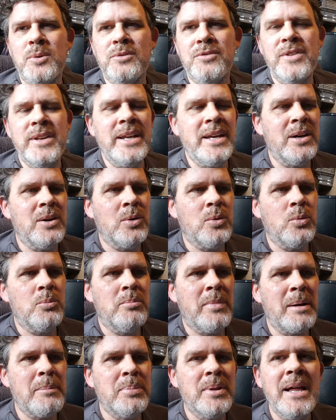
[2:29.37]
video,
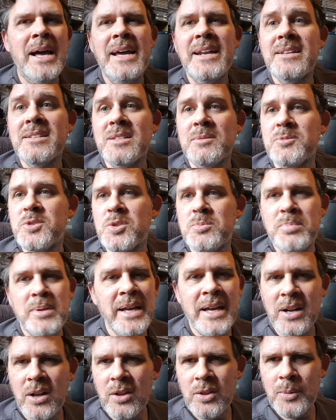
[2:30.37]
my plan is to just
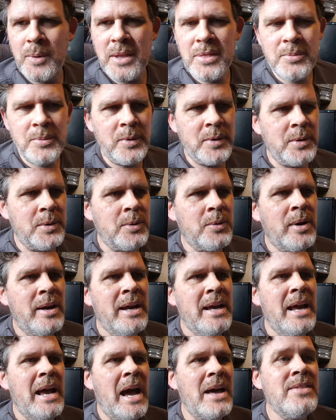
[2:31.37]
play it all the way through
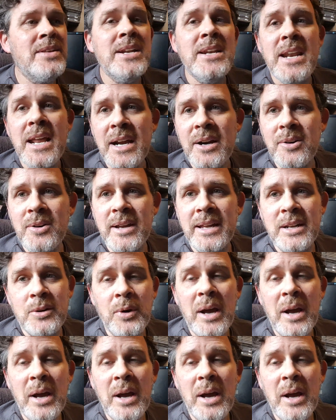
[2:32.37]
and then narrate it.